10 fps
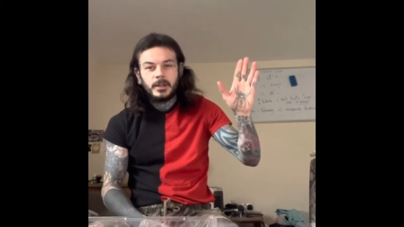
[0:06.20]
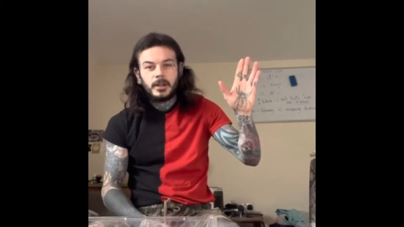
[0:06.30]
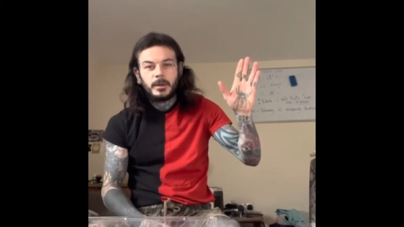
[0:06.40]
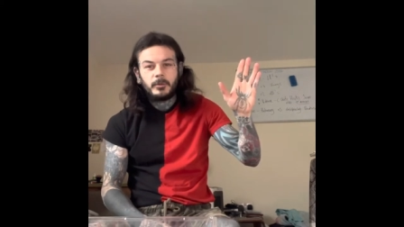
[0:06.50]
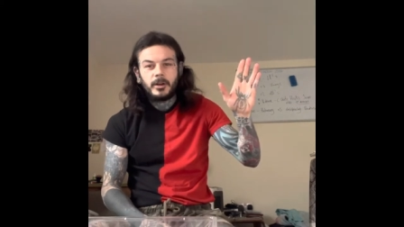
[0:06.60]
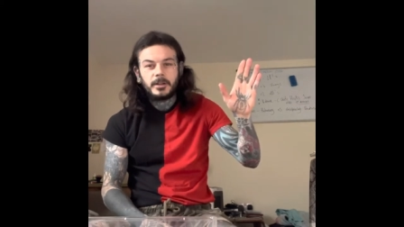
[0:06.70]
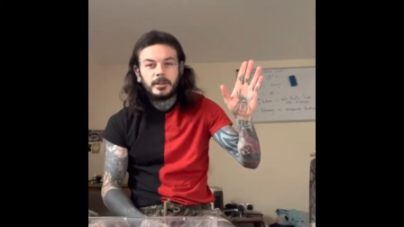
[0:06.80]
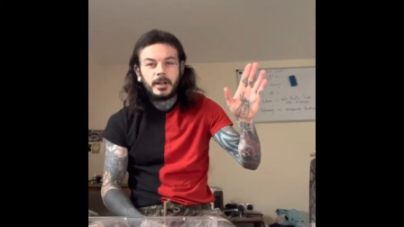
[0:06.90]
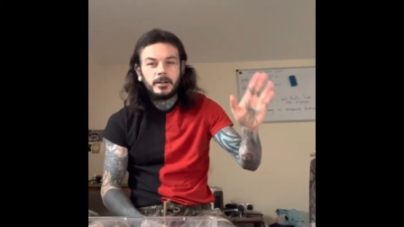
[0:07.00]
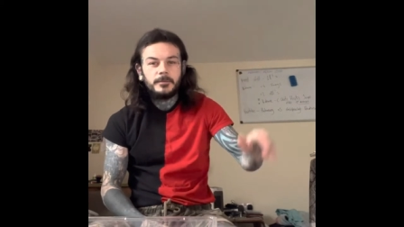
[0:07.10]
I'm Arachnid
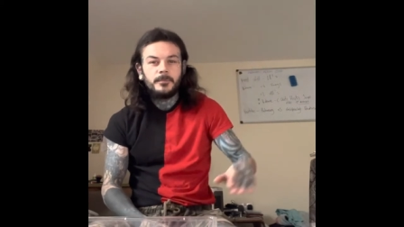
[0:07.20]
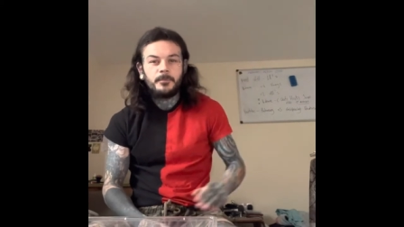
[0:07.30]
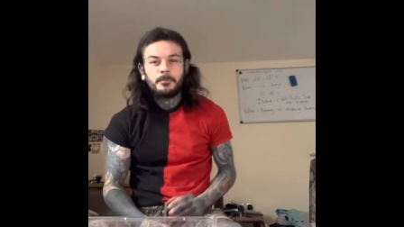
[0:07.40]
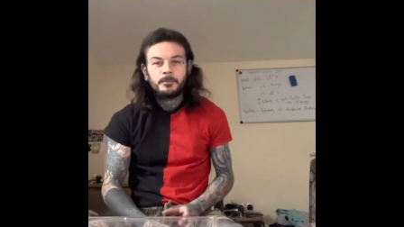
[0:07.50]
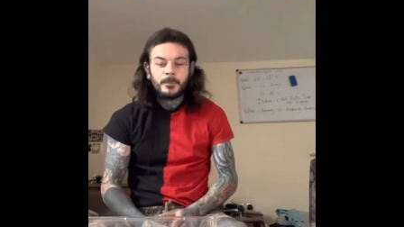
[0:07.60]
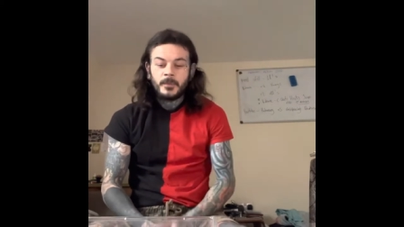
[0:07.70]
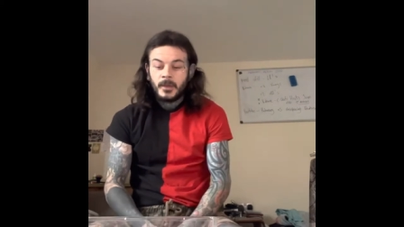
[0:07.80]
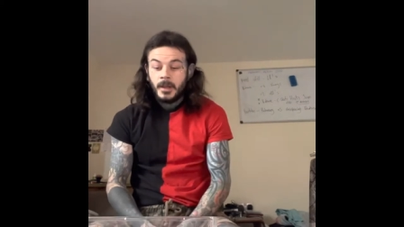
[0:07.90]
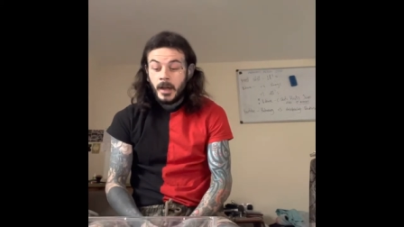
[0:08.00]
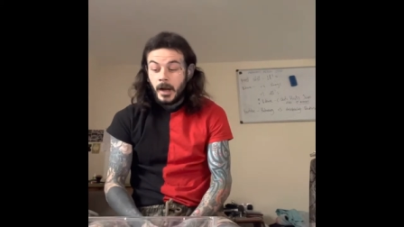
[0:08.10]
Alien
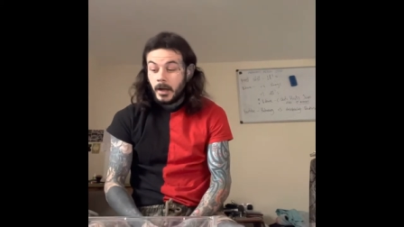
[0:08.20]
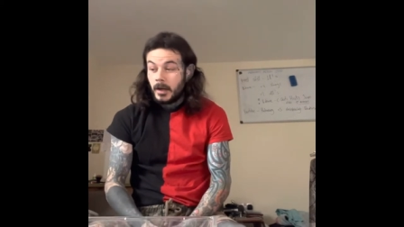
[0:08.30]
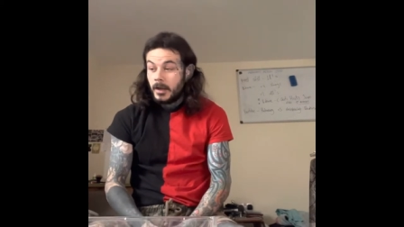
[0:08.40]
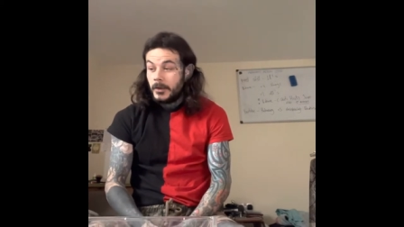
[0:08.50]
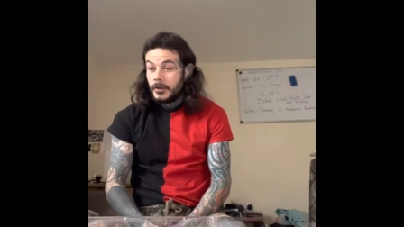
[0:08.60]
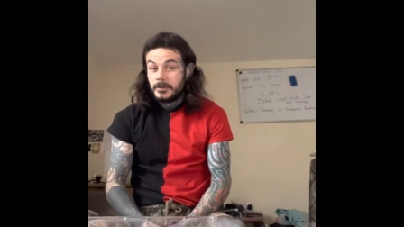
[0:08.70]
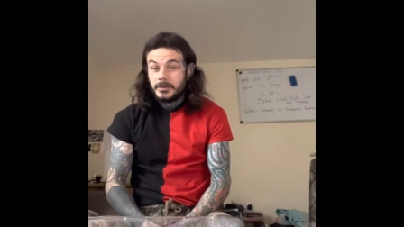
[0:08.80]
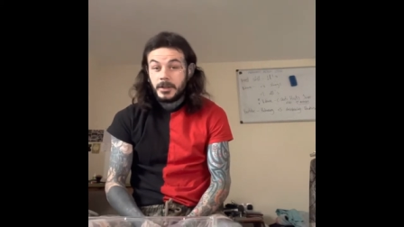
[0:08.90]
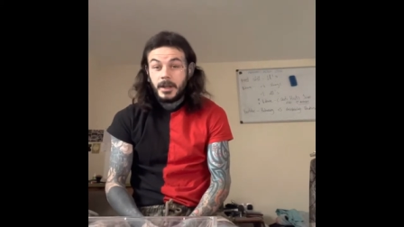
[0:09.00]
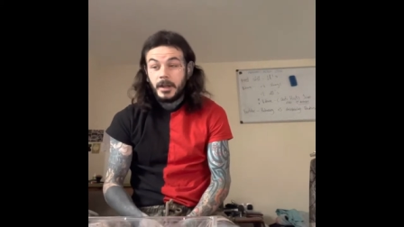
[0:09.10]
and
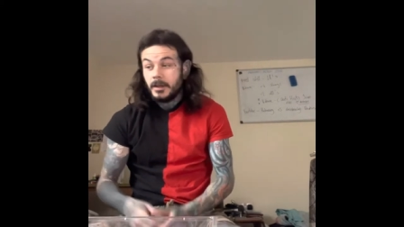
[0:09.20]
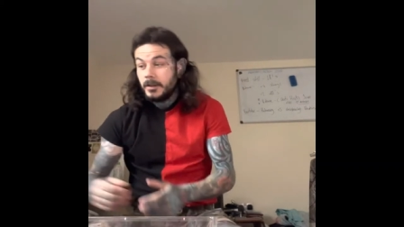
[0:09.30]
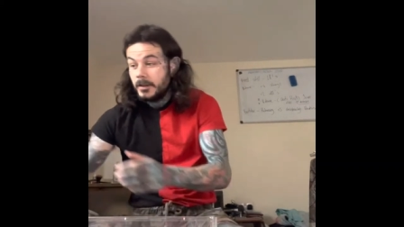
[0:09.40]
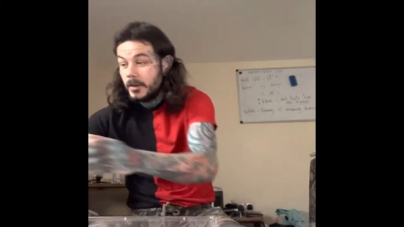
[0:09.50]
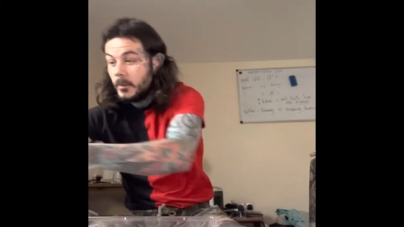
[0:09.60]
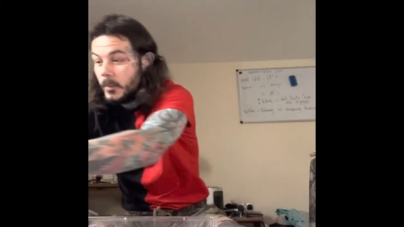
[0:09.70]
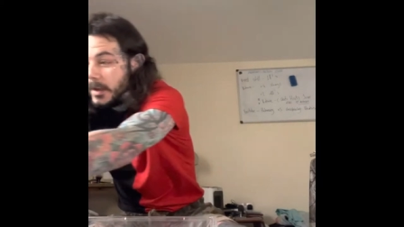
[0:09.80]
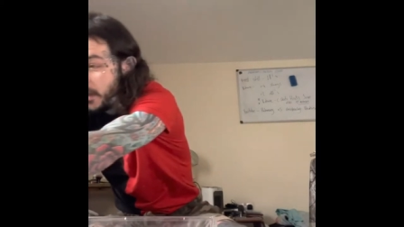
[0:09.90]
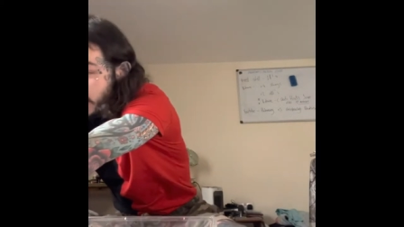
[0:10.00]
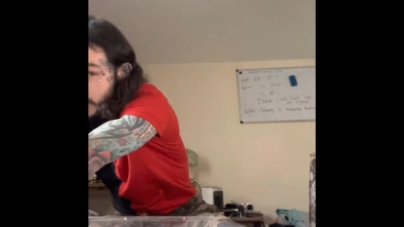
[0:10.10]
today we
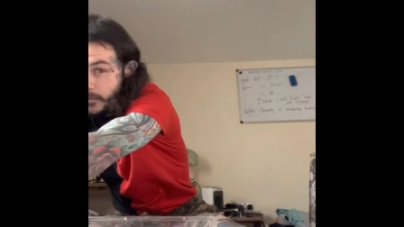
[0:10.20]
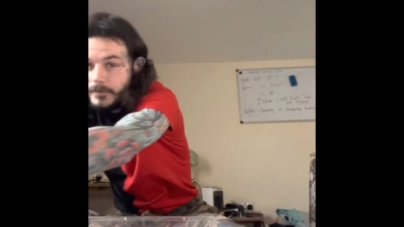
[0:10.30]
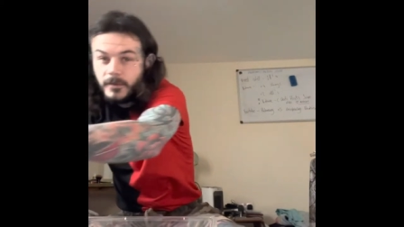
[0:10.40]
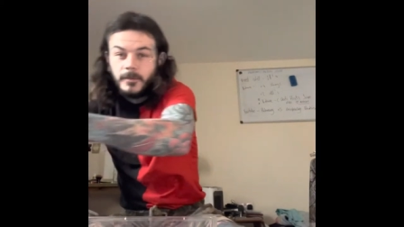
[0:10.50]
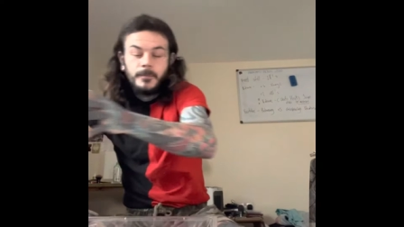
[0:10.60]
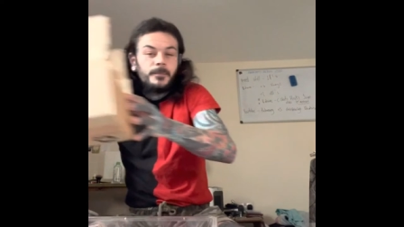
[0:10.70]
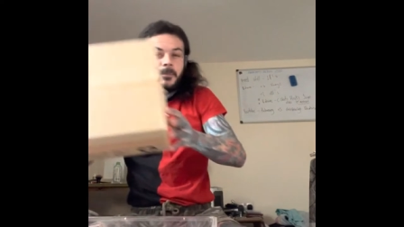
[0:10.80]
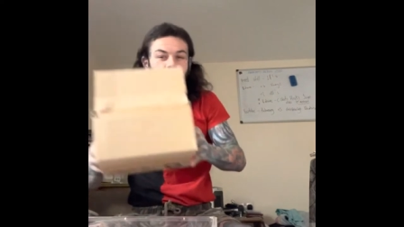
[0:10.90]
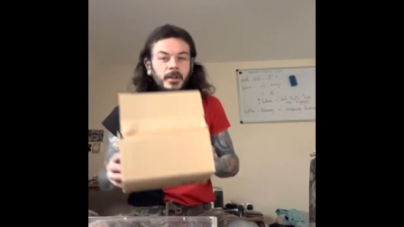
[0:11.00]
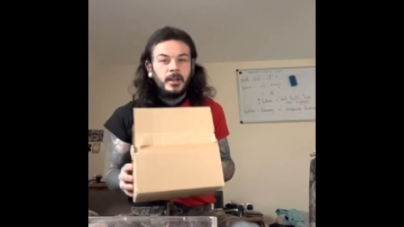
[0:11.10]
have
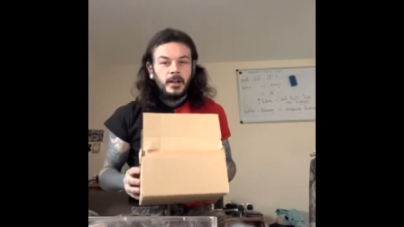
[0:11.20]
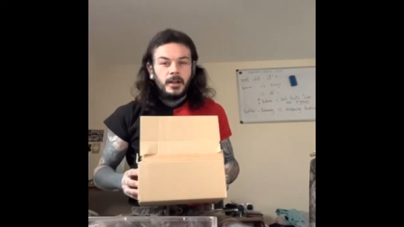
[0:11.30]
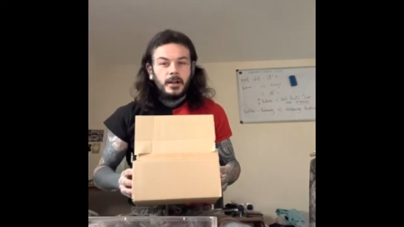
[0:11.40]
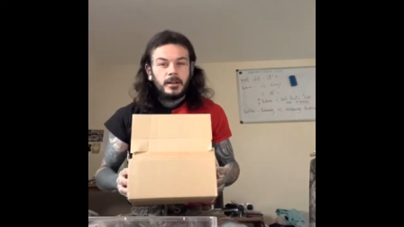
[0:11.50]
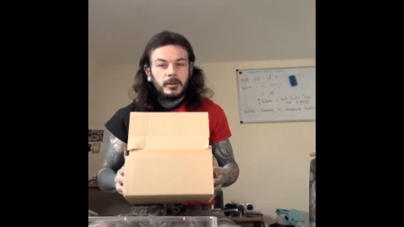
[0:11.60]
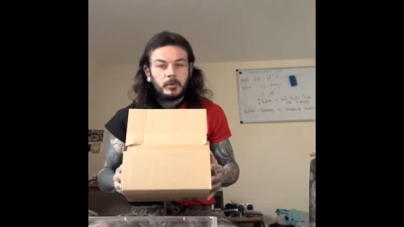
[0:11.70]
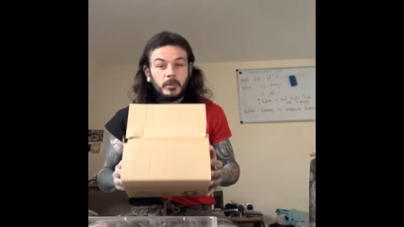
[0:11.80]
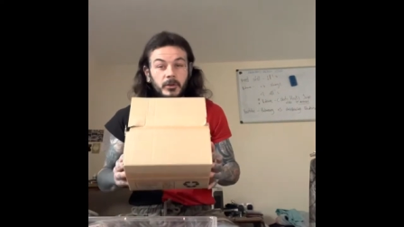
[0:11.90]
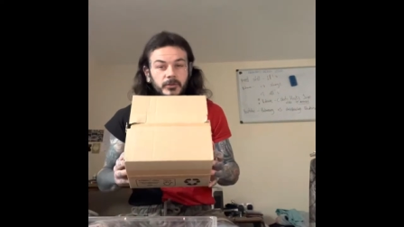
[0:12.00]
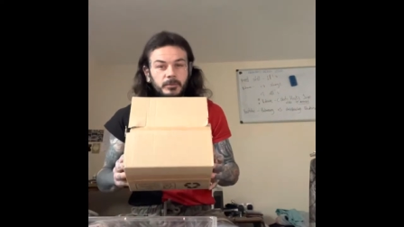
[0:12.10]
a little
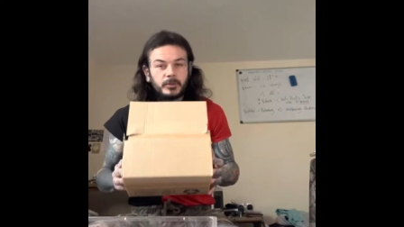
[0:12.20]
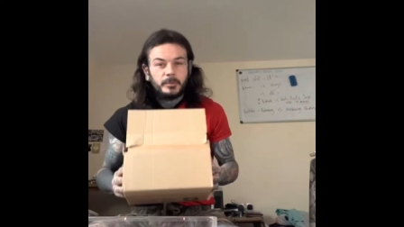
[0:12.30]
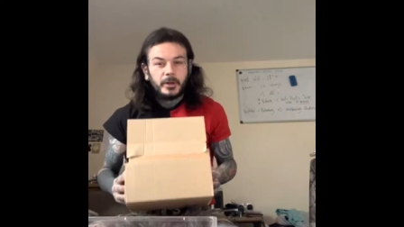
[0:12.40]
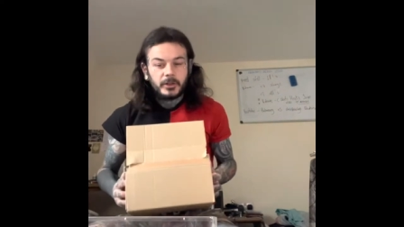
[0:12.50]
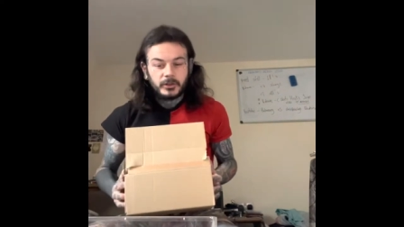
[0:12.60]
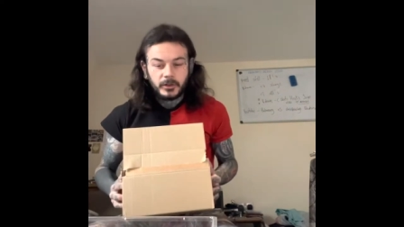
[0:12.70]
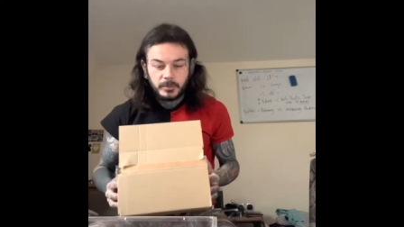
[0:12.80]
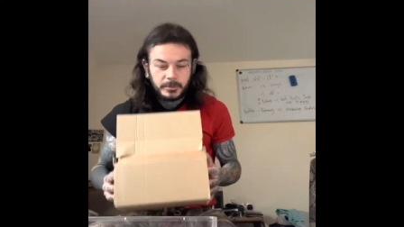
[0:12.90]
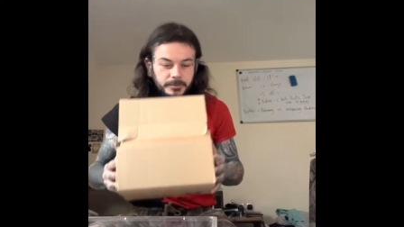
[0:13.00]
box from the spider shop.